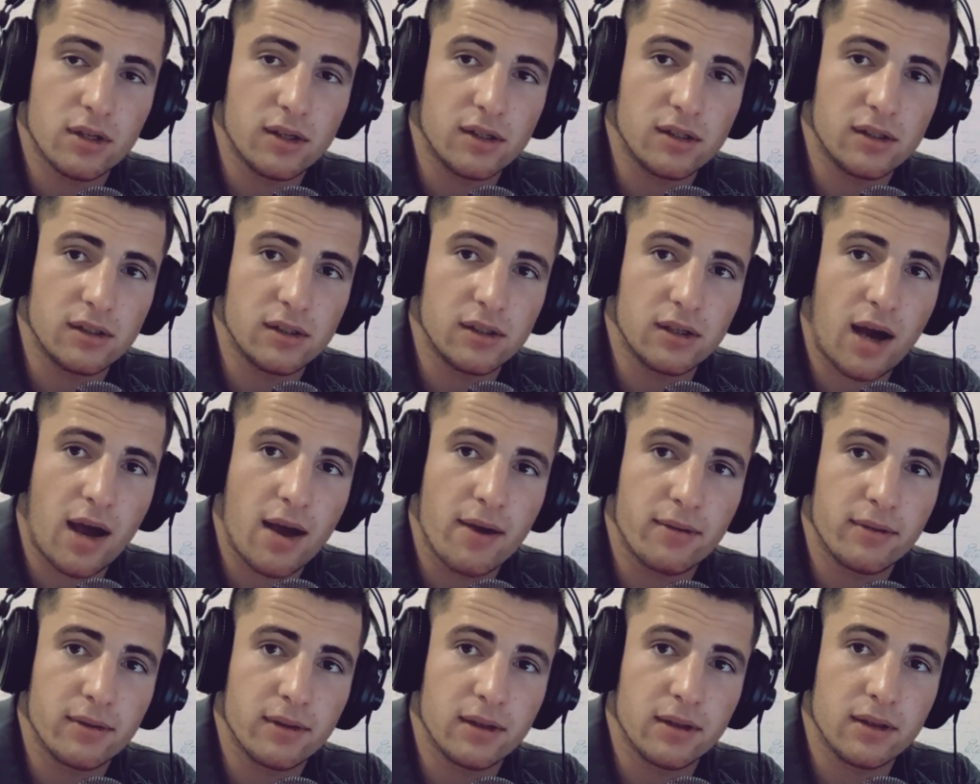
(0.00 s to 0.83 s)

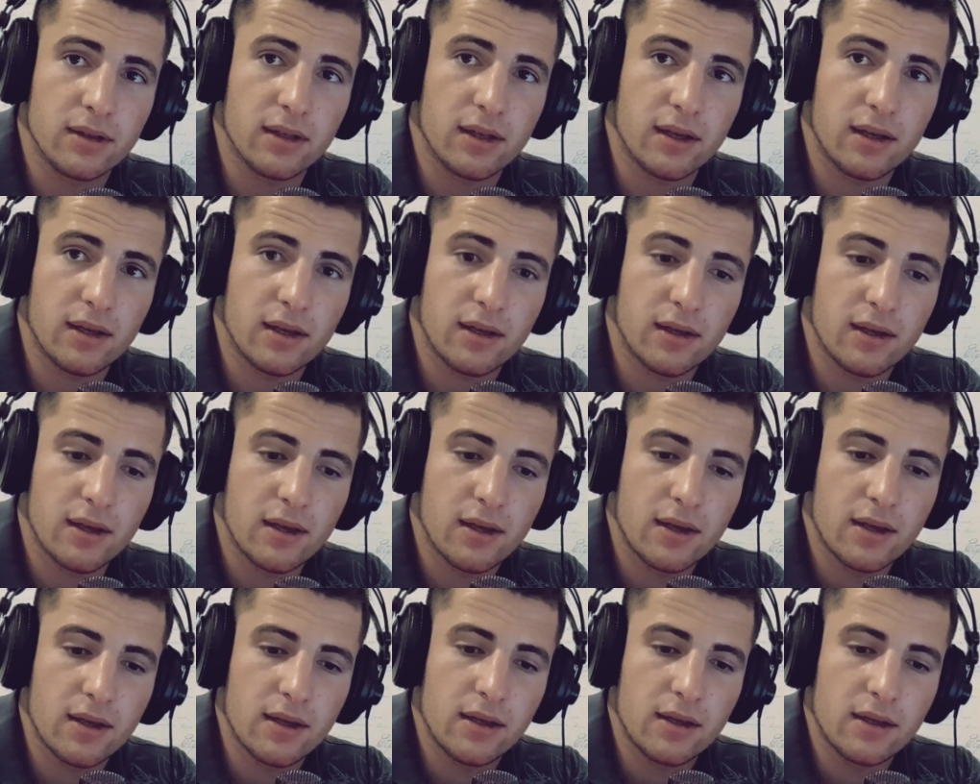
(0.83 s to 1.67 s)
I will
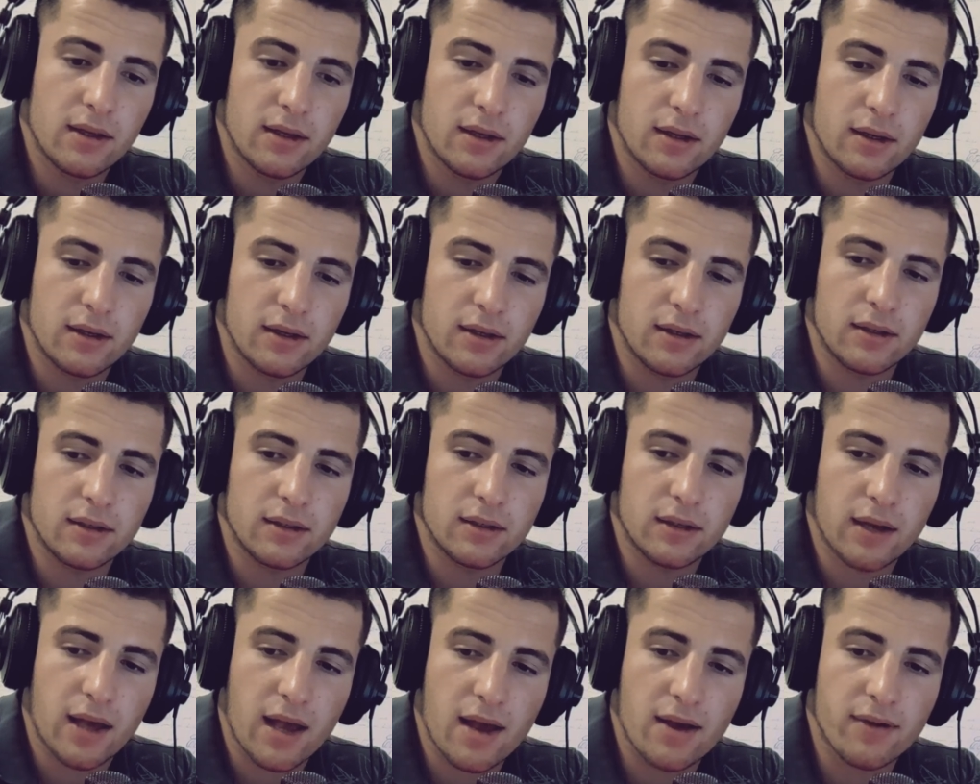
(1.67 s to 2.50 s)

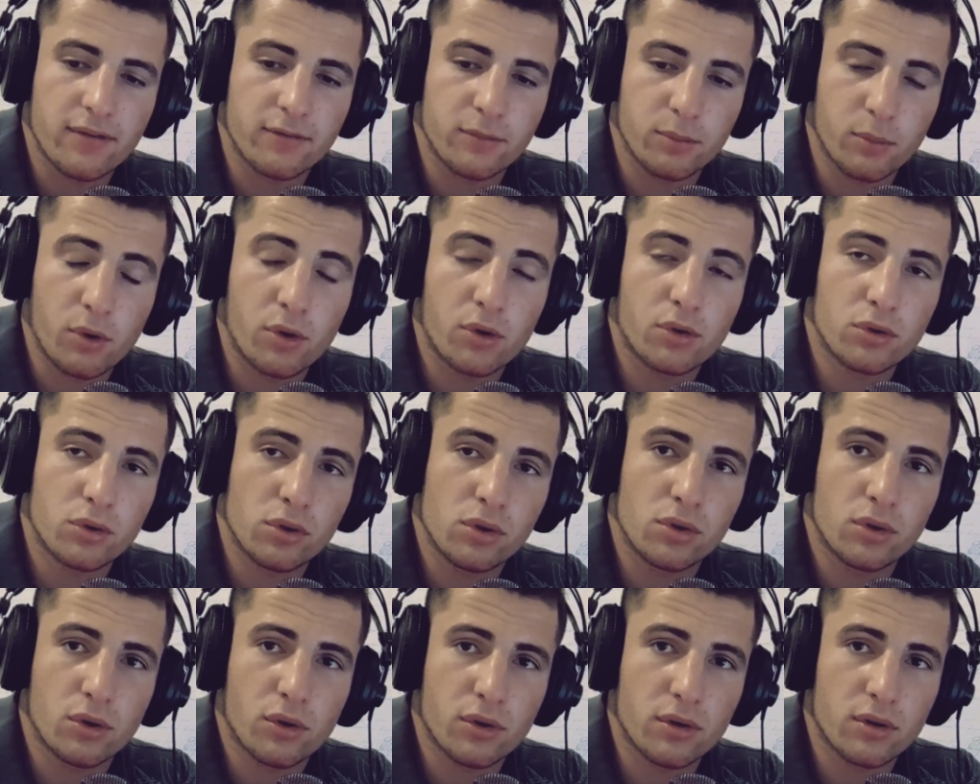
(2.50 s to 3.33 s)
have more
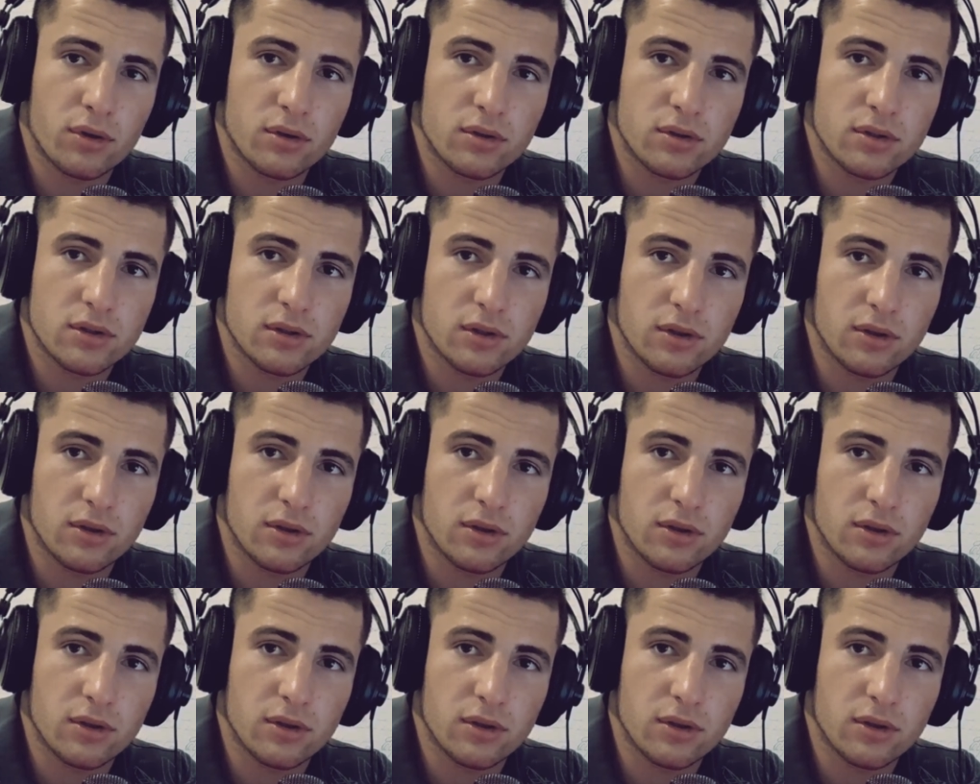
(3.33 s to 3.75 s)
tutorials